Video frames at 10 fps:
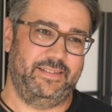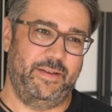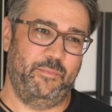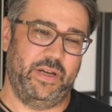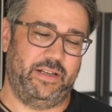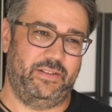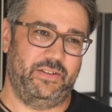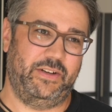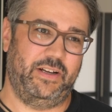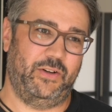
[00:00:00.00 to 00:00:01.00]
impact
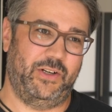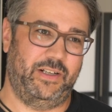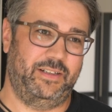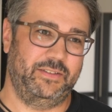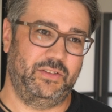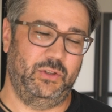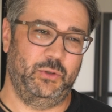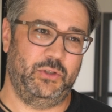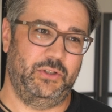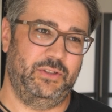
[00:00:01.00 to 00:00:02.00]
on our
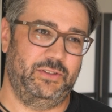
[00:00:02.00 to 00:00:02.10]
solution.